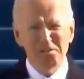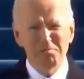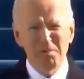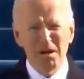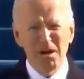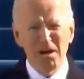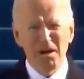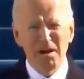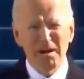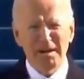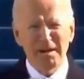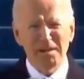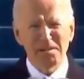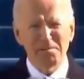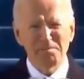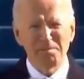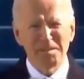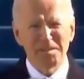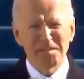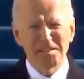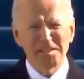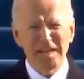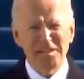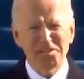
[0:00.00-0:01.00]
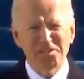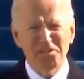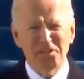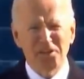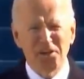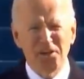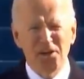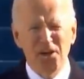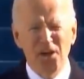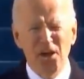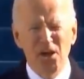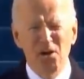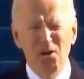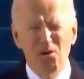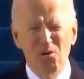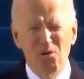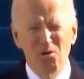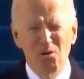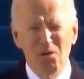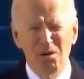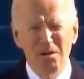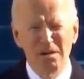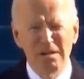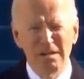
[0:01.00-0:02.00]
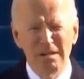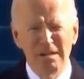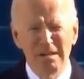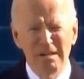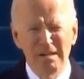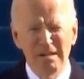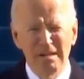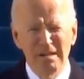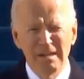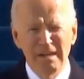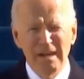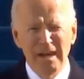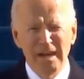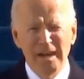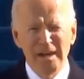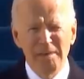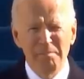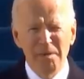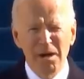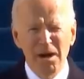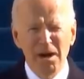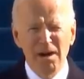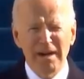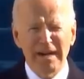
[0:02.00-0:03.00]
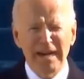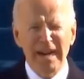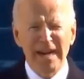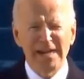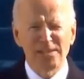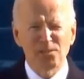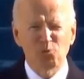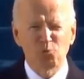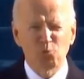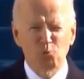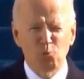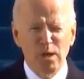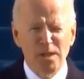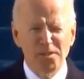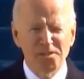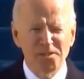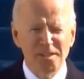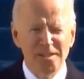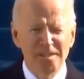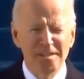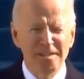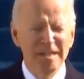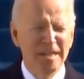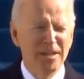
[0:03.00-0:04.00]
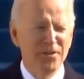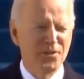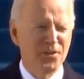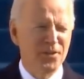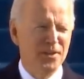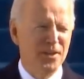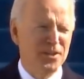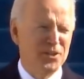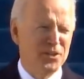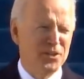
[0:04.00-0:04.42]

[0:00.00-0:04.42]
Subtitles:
America has been tested anew, and America has risen to the